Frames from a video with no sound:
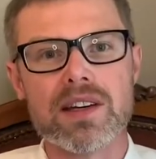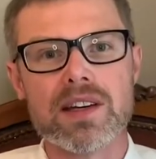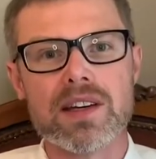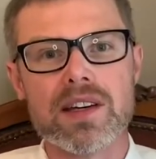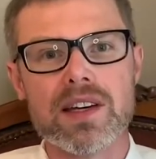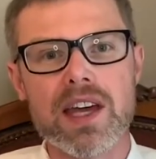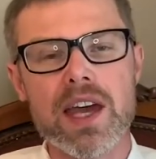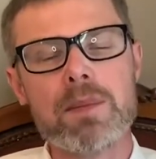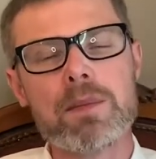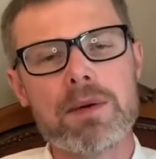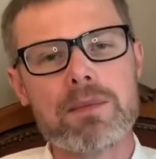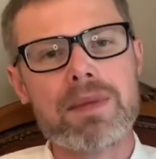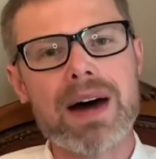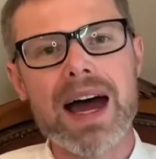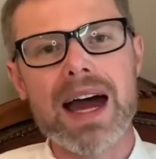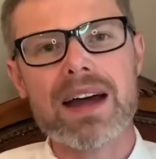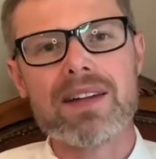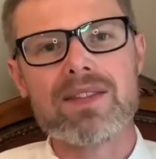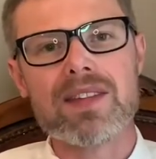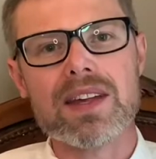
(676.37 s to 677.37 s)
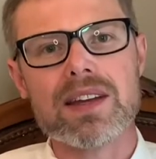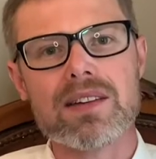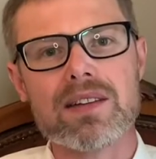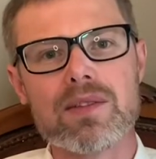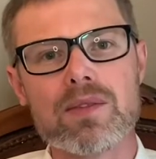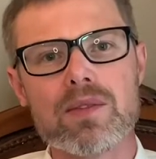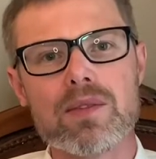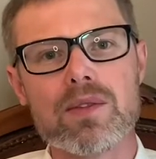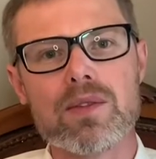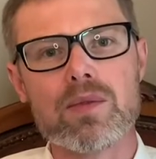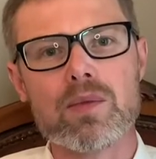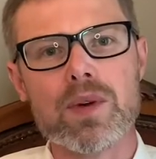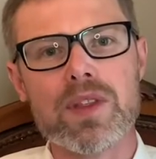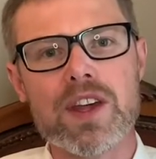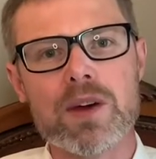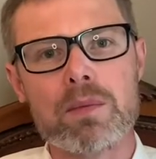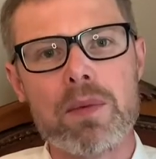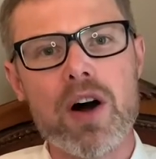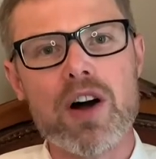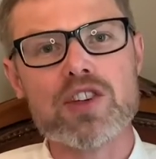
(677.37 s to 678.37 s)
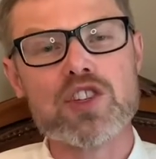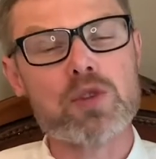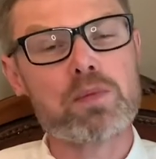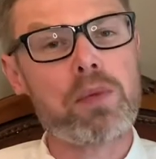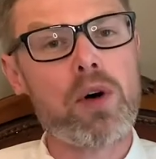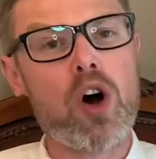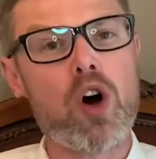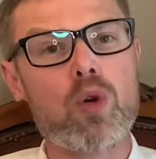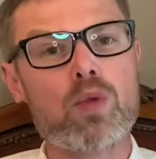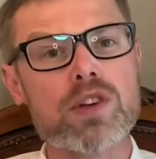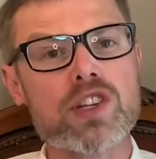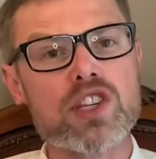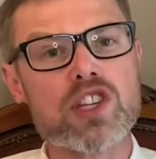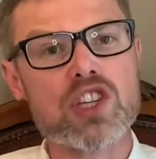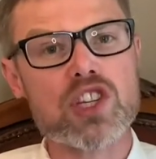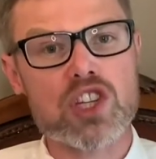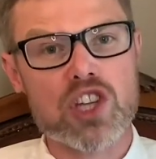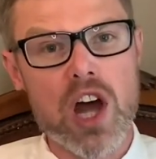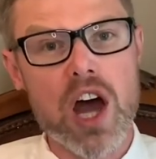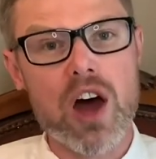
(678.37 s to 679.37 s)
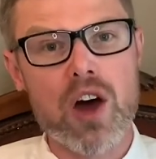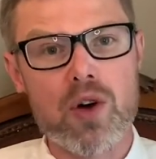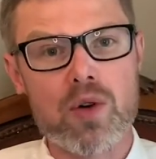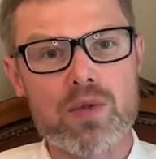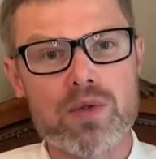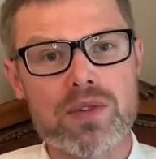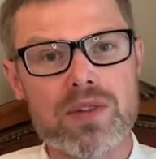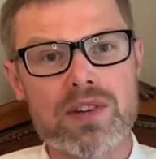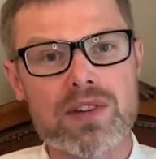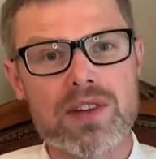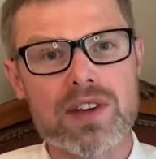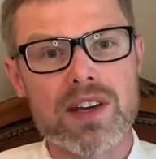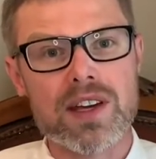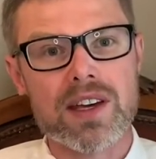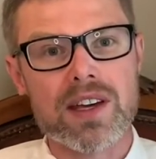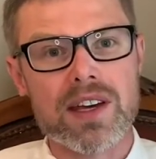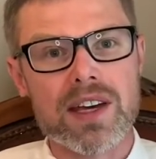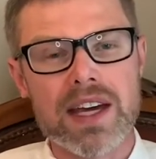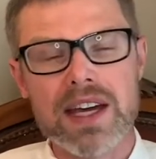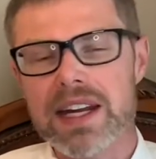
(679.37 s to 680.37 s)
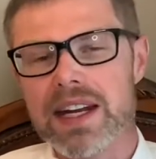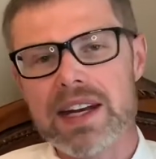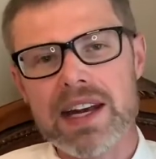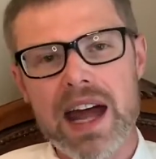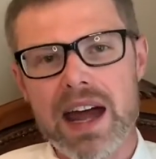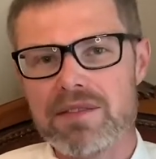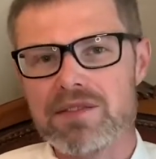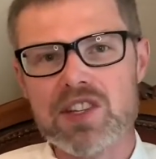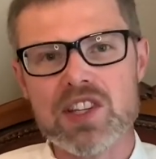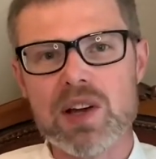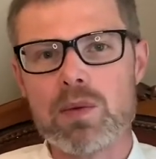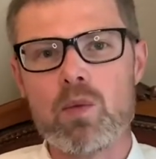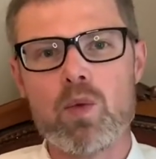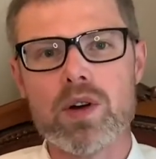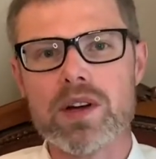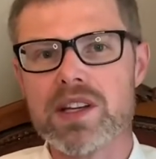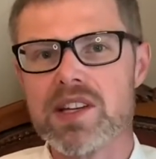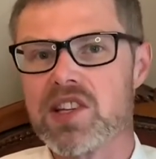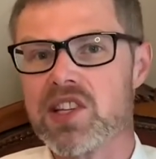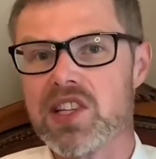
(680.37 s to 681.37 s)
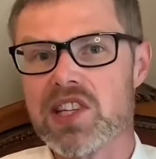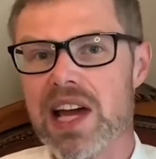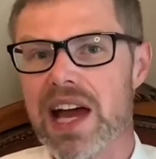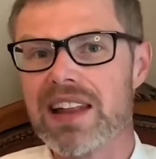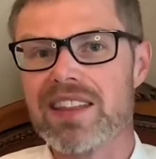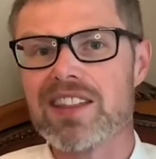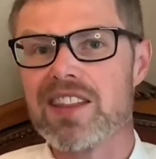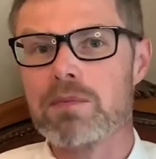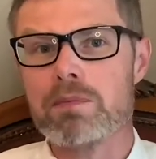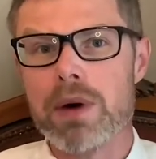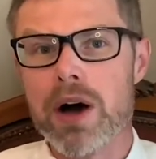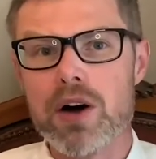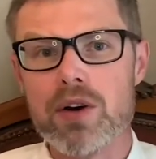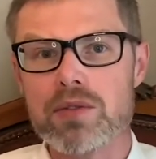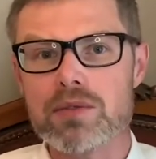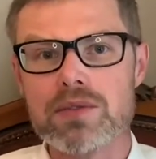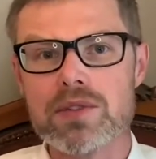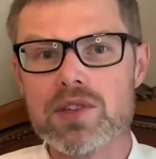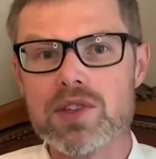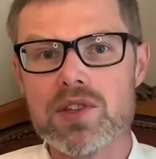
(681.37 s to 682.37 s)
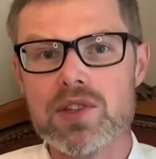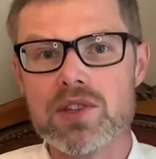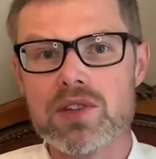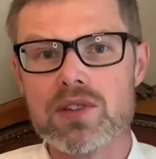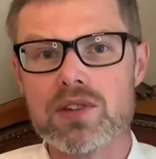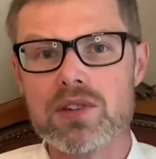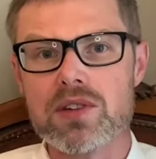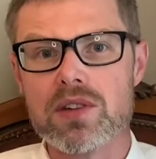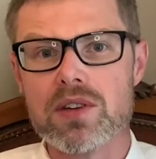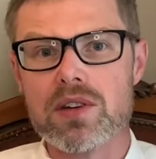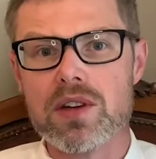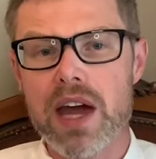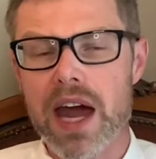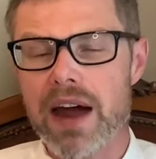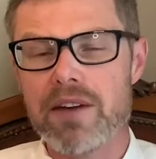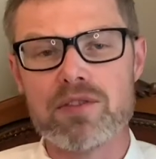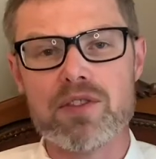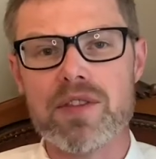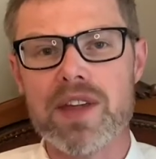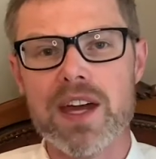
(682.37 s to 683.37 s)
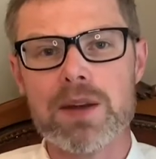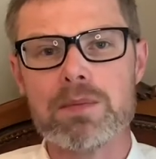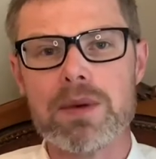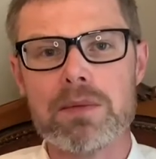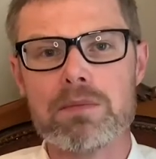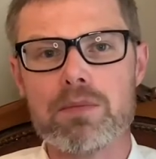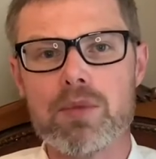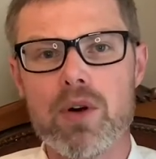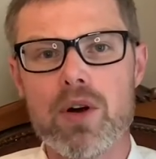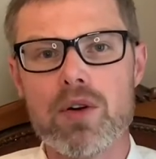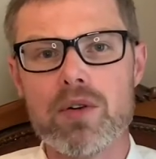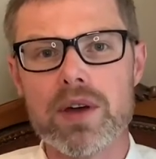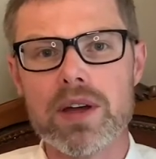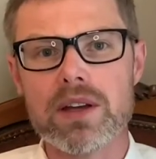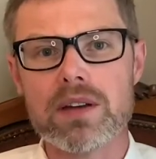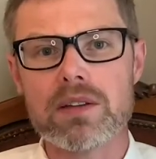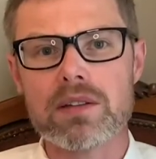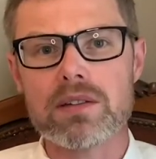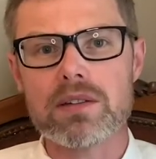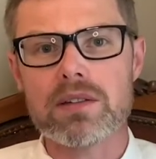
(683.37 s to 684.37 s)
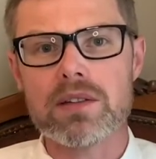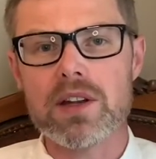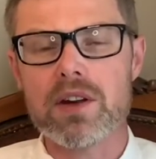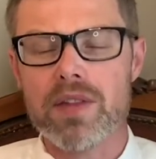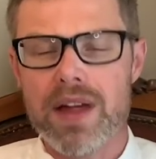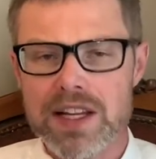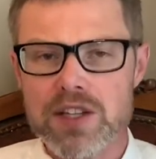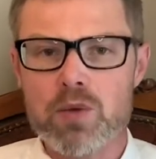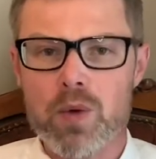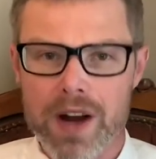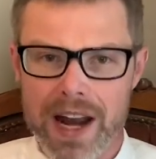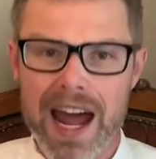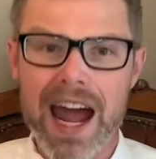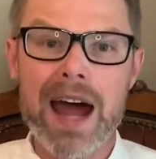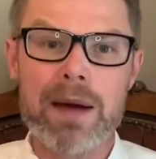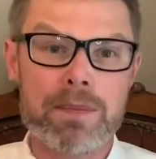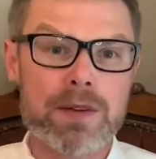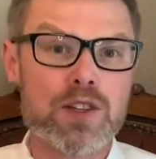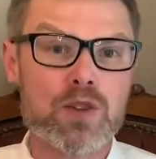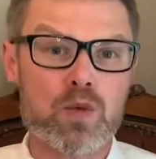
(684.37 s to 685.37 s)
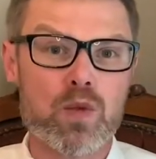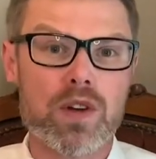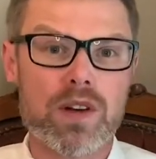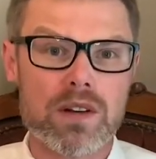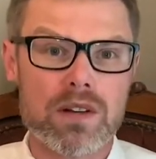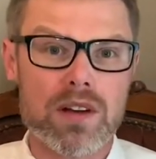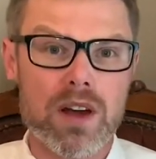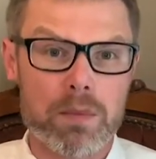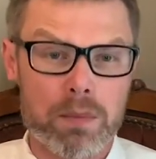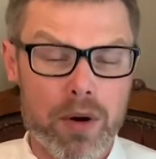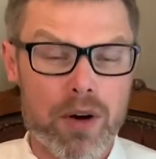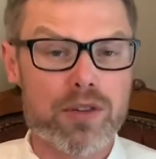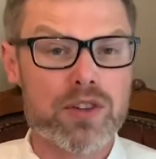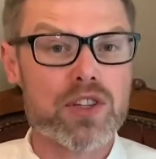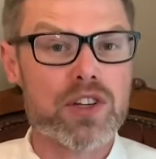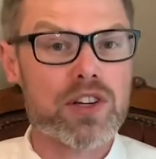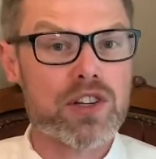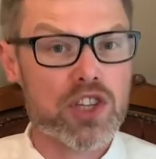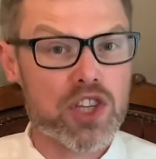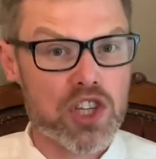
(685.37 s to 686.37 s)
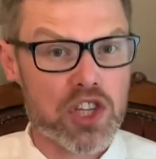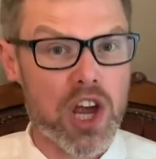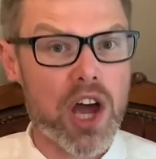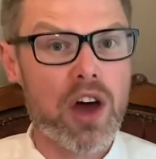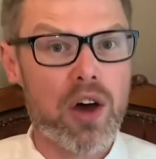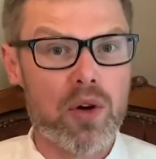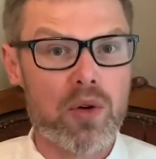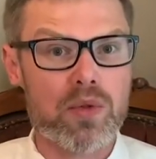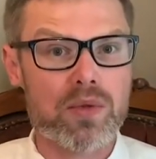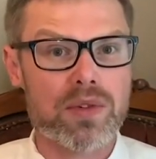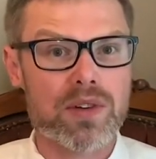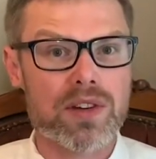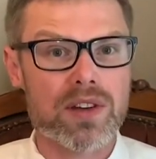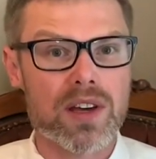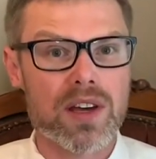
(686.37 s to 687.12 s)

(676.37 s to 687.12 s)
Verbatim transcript: Keep in mind that when the Apostle Paul was stoned, he didn't have someone to set the bones after they'd been broken. You know, that's what happens when a person is stoned.